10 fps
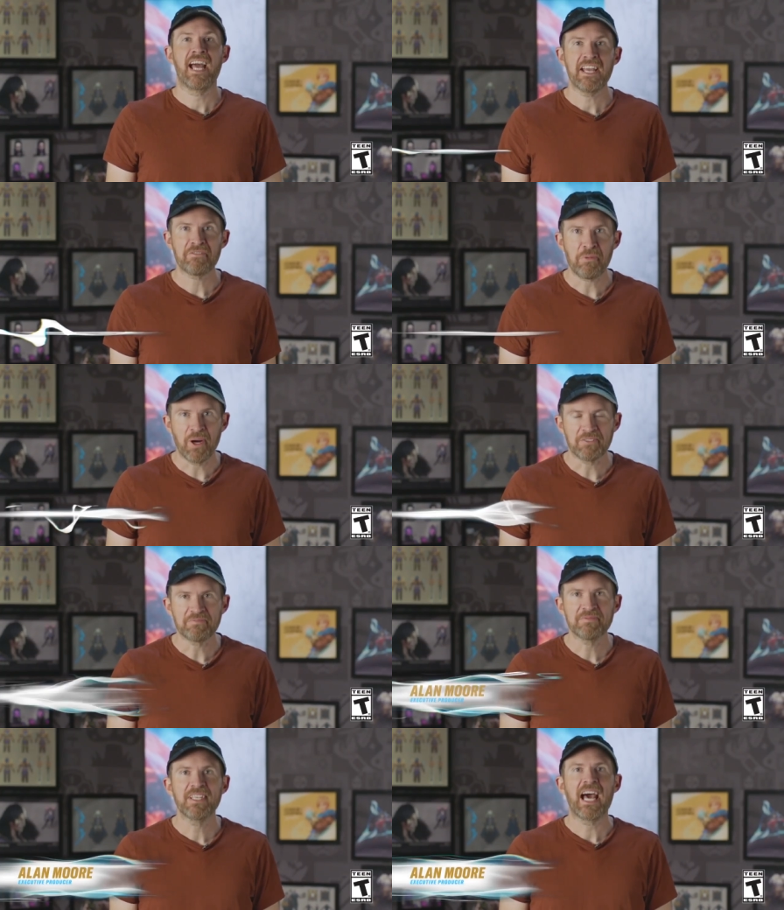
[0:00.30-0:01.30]
Hey everyone,
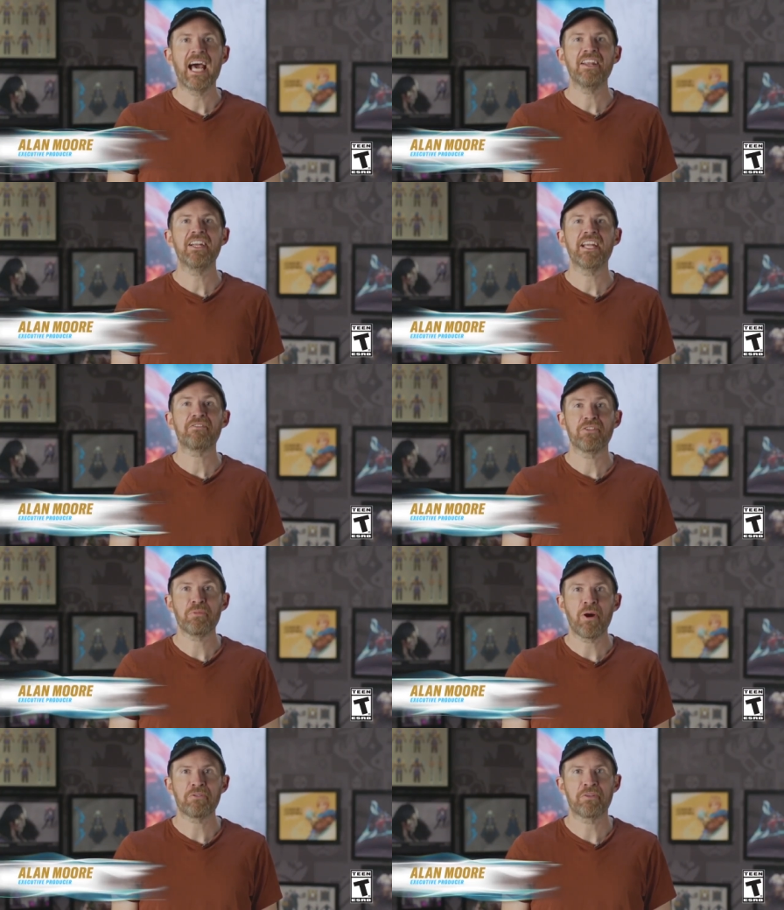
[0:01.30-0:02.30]
Alan here from
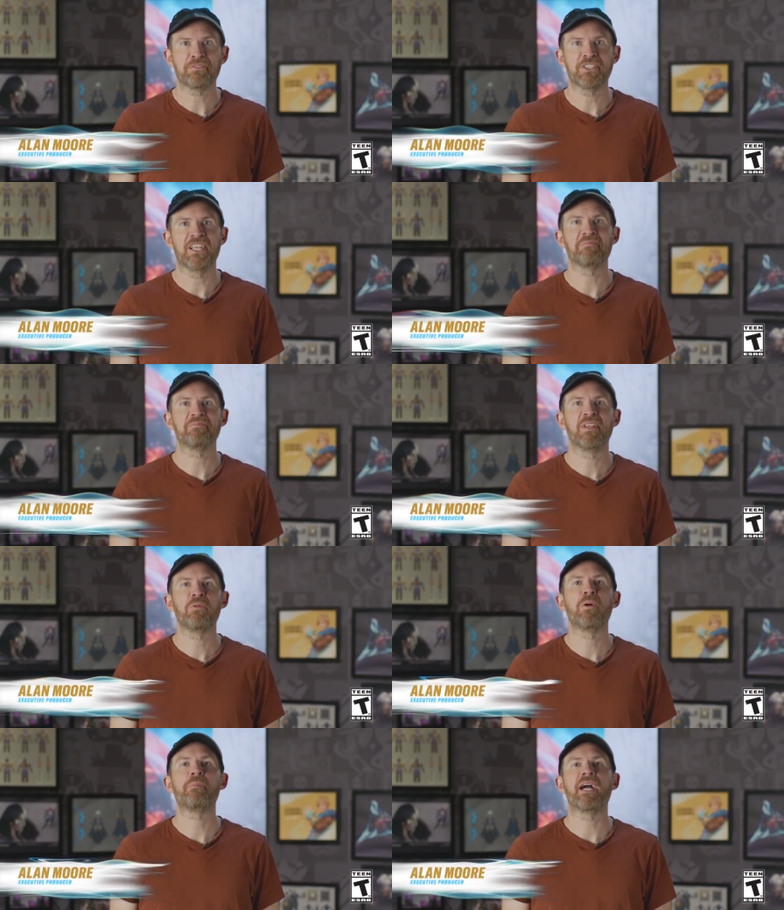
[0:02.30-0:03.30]
the Wild Rift team.
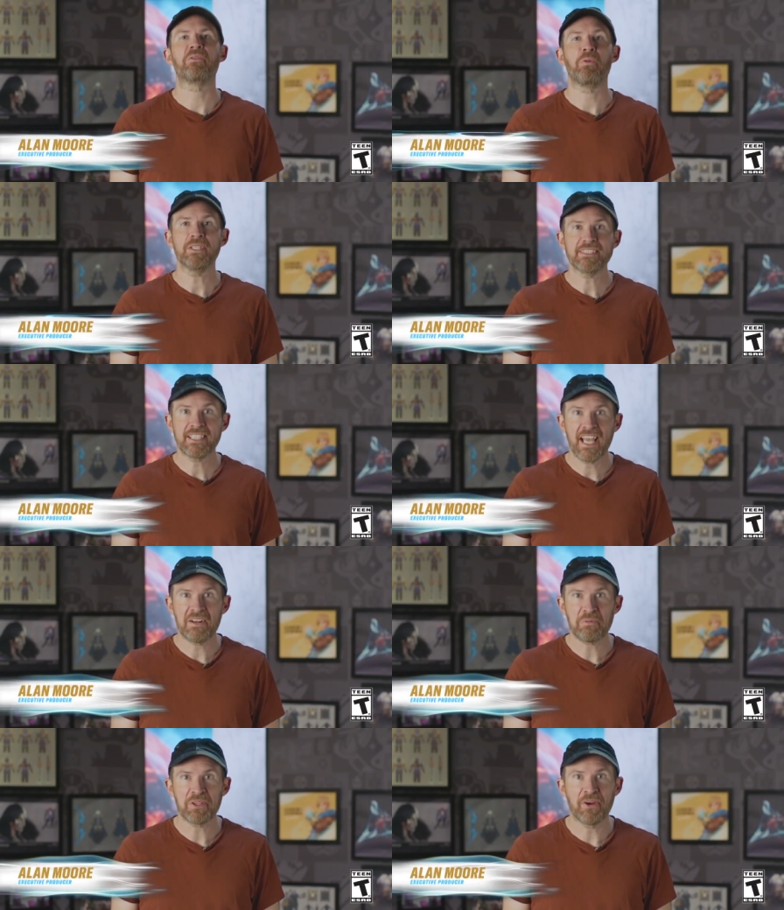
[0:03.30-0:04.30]
We're back once
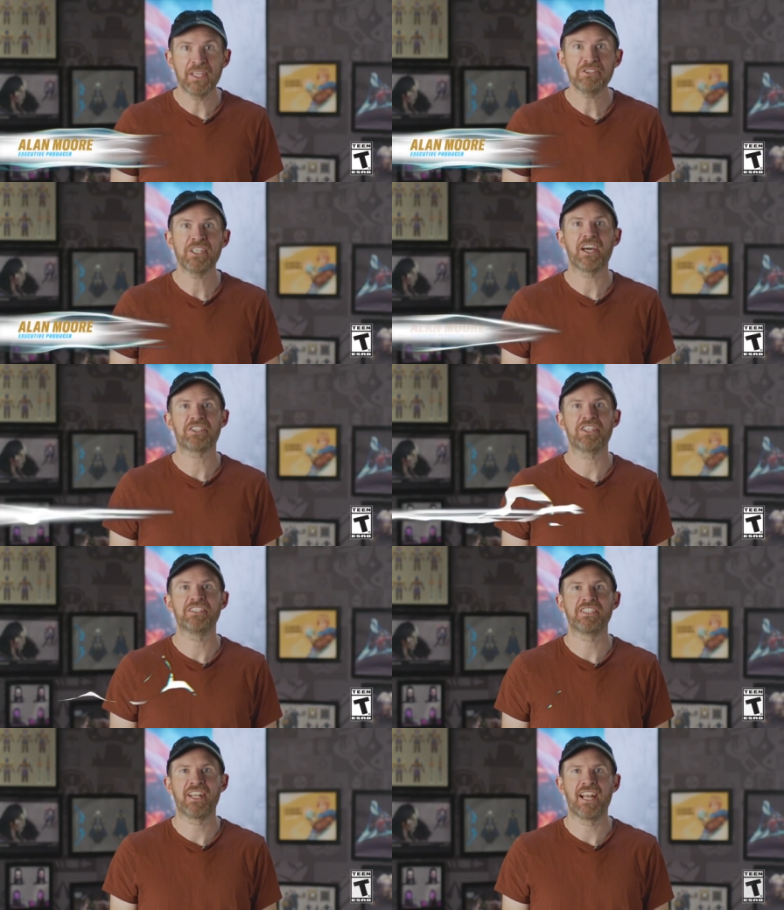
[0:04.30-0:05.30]
again with your
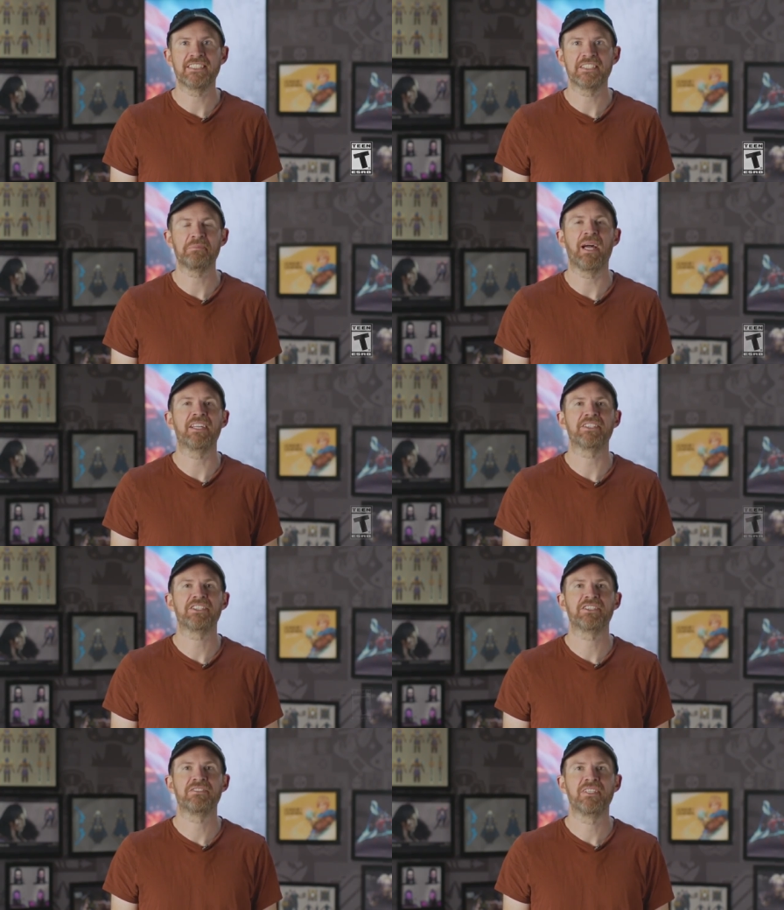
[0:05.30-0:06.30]
introduction to the latest
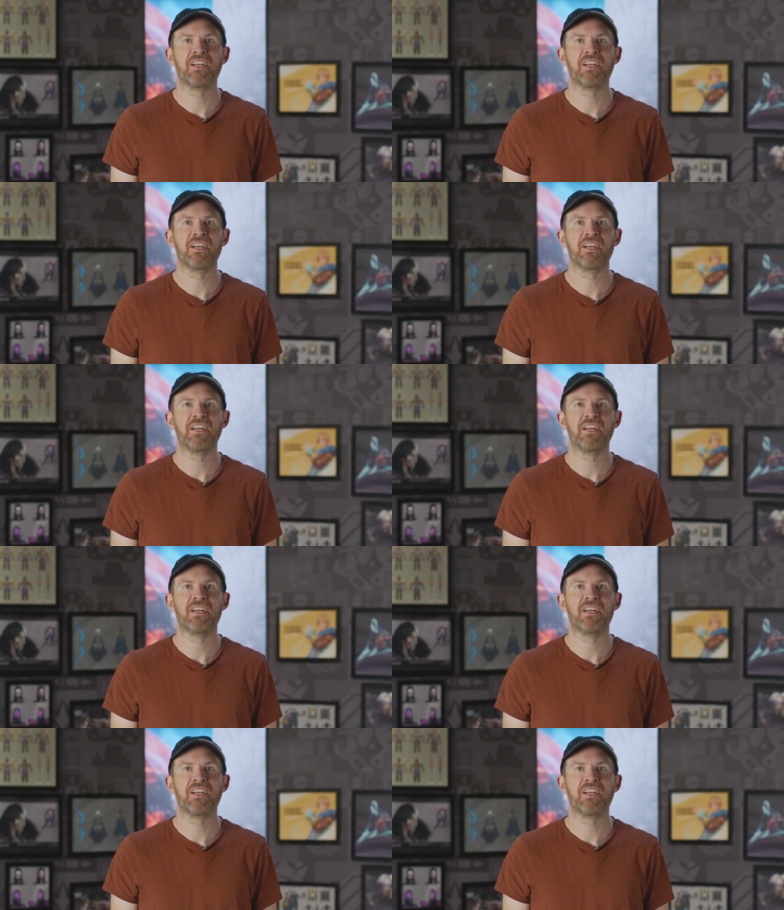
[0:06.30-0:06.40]
patch.